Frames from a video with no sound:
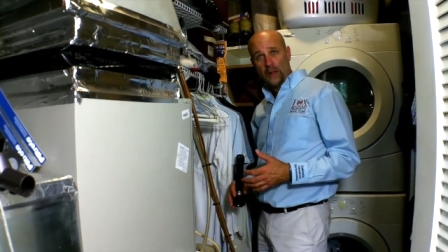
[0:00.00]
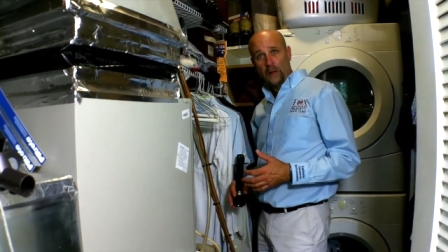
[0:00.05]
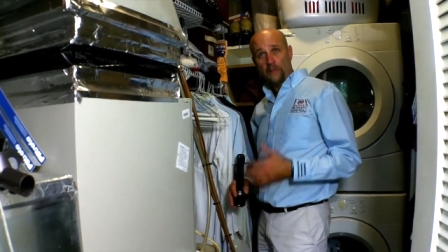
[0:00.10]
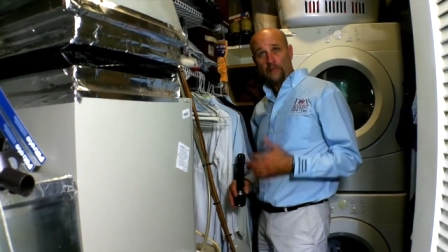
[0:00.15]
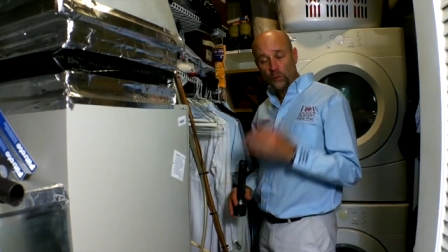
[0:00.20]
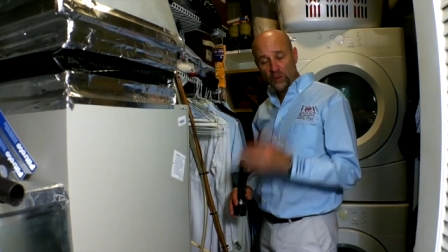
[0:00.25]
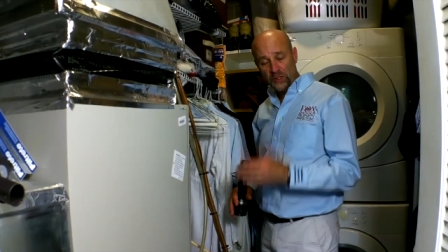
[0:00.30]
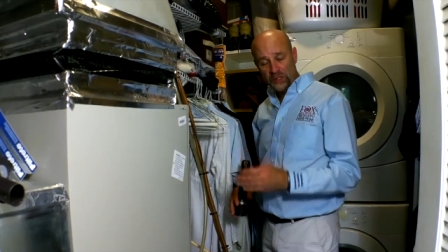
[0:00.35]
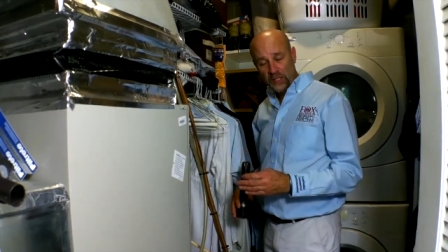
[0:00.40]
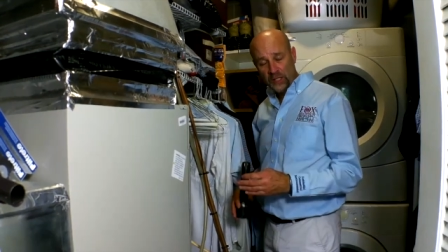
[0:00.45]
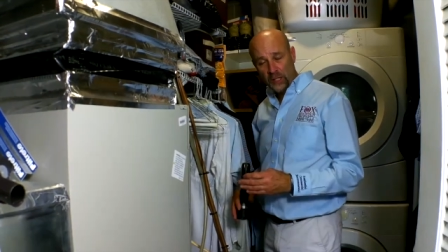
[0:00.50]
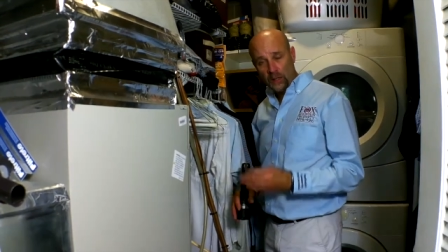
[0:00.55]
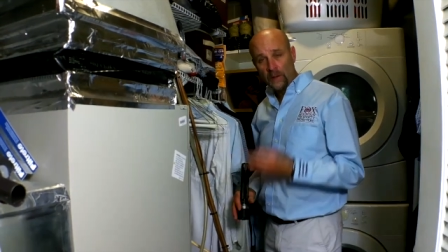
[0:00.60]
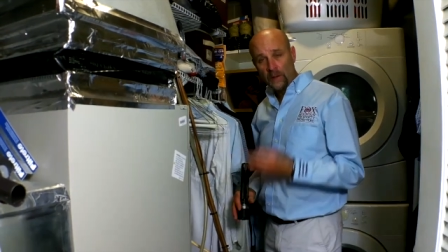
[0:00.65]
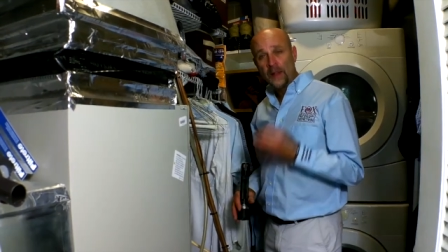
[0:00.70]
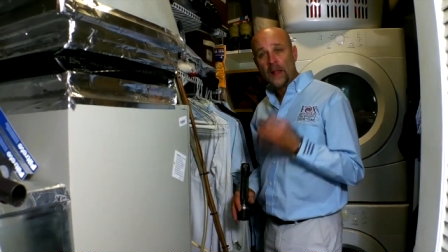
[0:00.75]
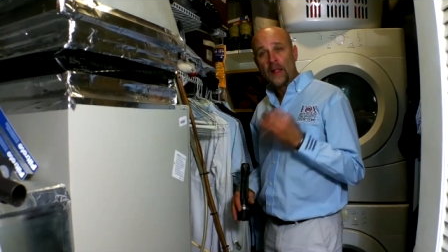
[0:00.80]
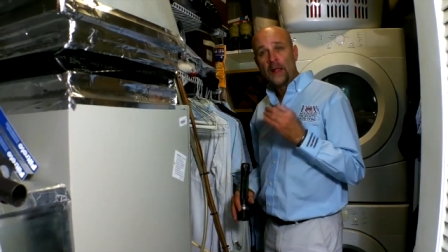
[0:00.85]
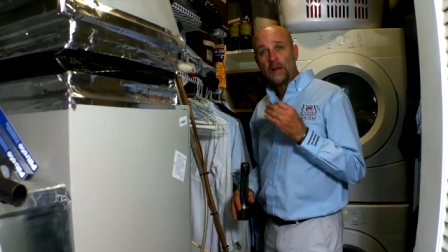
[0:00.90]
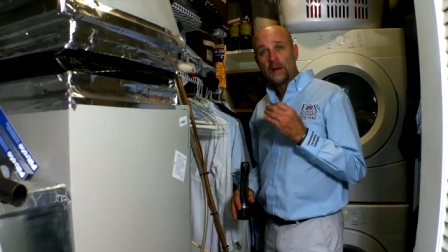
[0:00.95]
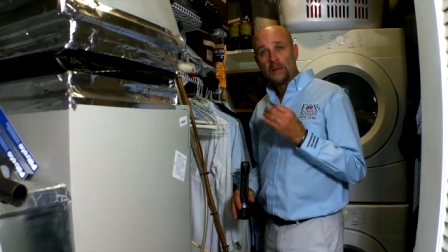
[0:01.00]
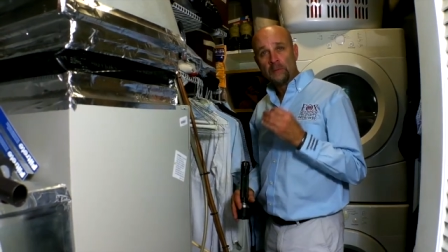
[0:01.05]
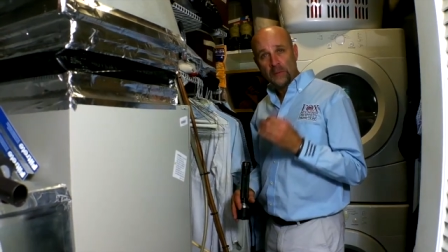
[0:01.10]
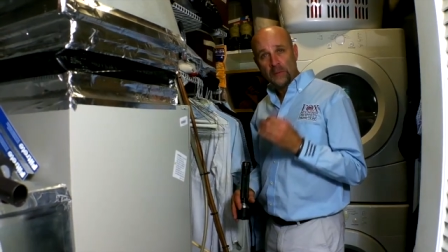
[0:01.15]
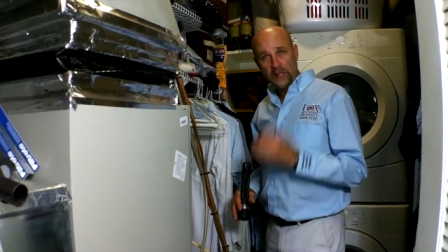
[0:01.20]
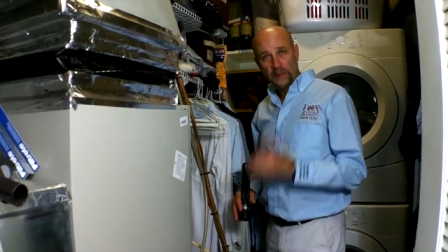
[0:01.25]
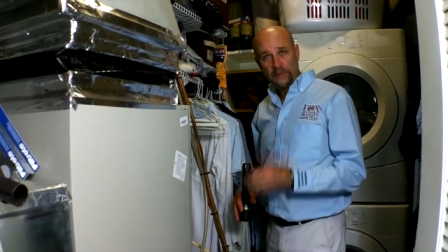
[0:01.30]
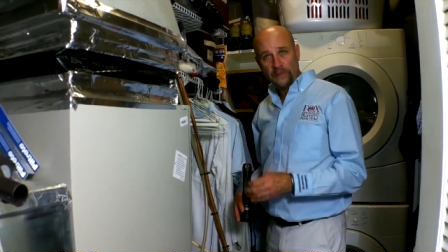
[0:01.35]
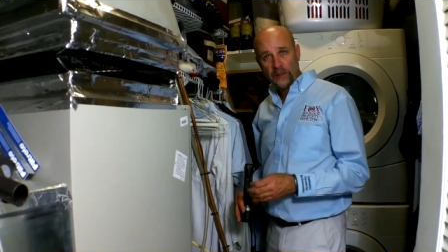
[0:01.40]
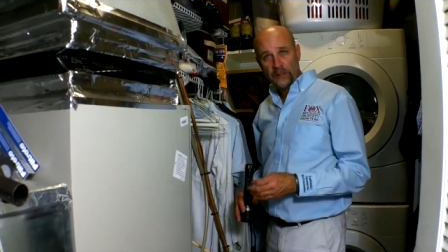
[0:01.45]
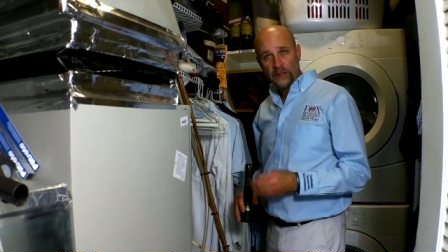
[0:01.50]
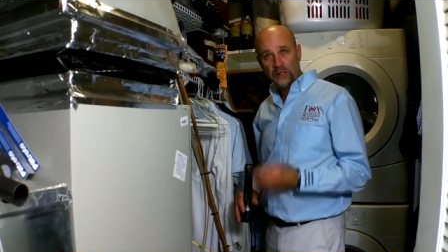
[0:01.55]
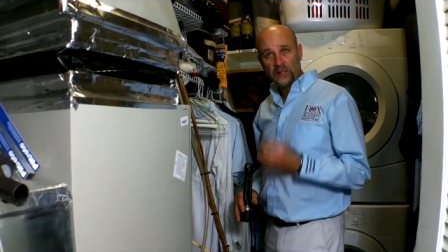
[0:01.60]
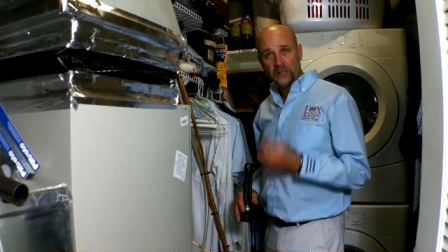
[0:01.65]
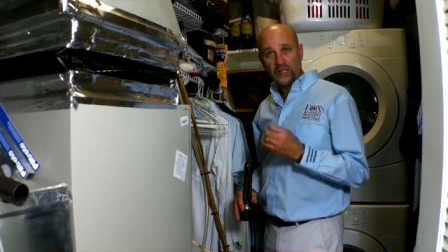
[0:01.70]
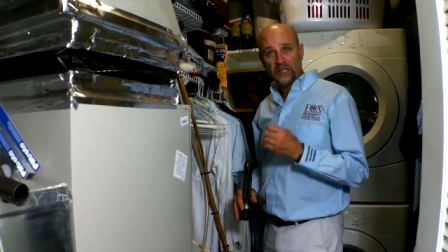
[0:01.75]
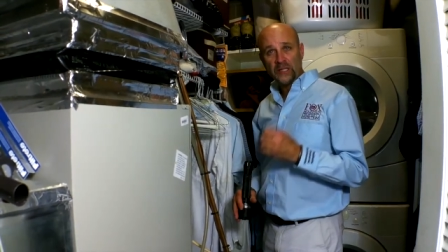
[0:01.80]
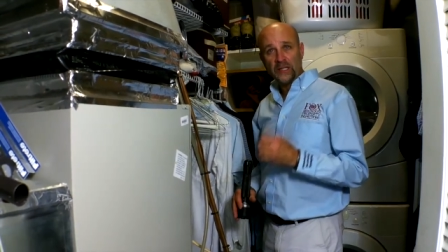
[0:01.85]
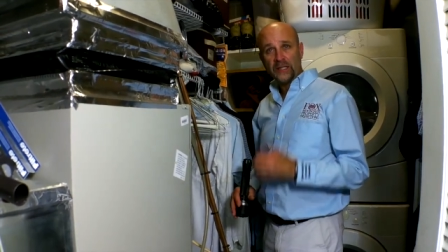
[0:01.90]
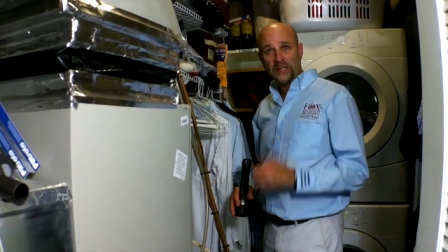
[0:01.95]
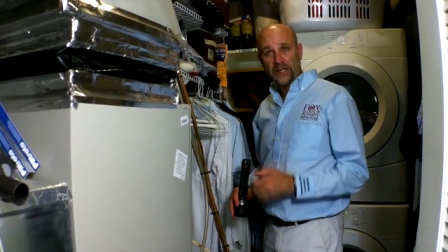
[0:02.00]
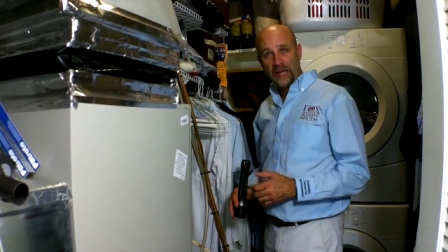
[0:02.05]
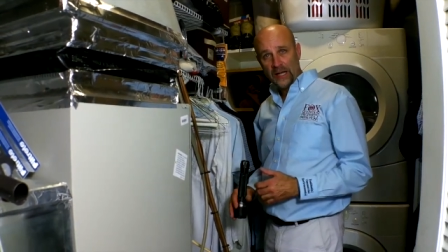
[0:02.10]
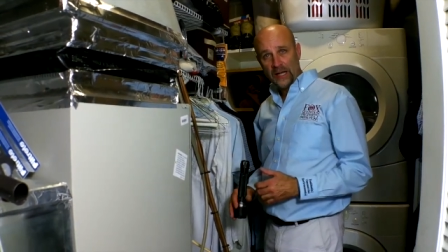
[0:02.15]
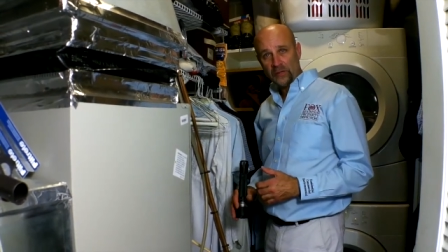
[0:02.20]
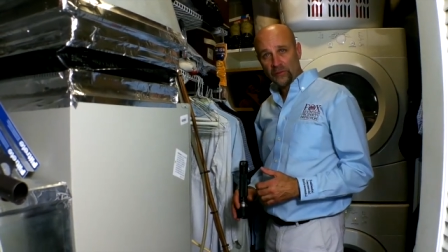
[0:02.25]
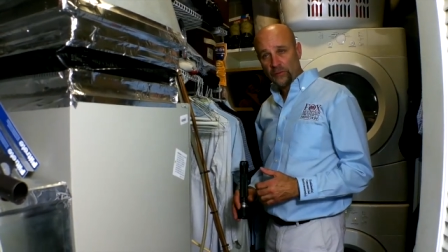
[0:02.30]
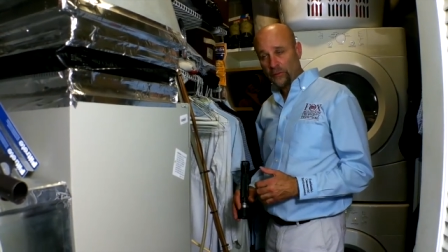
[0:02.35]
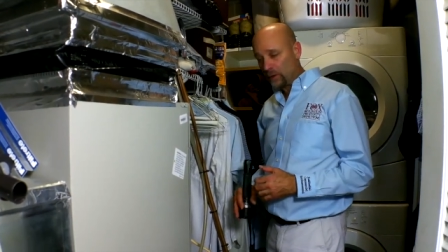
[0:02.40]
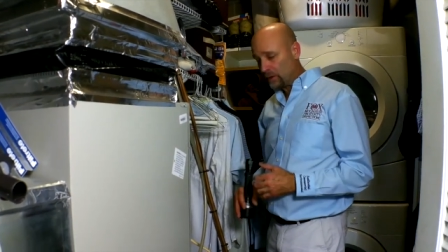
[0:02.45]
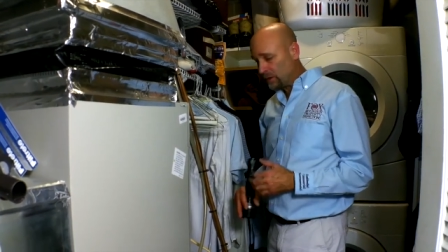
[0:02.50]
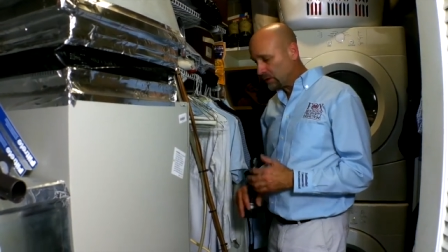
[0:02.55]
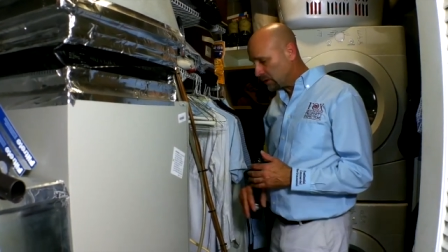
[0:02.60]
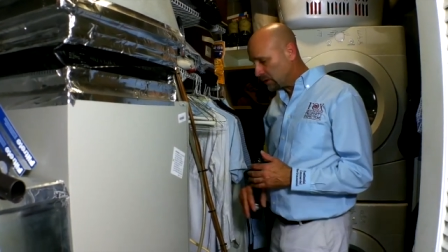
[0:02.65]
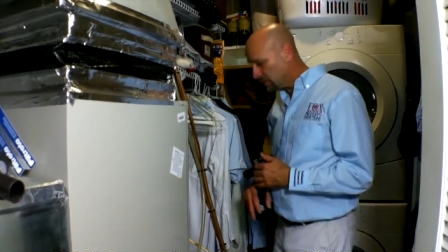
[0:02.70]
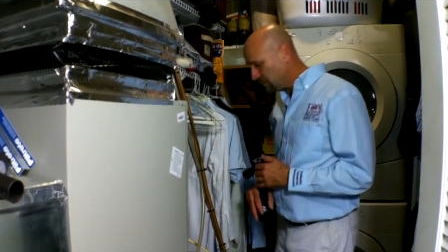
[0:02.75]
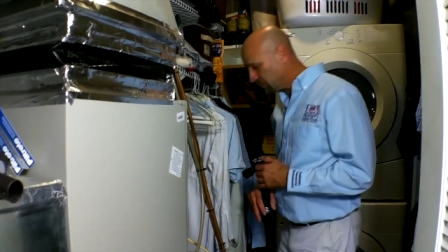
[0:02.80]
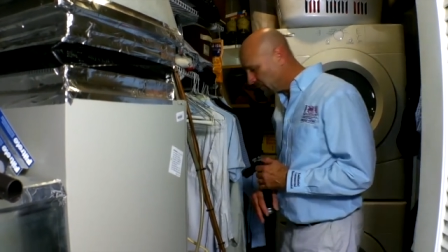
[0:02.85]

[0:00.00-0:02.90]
forced air, mid-efficiency gas furnace.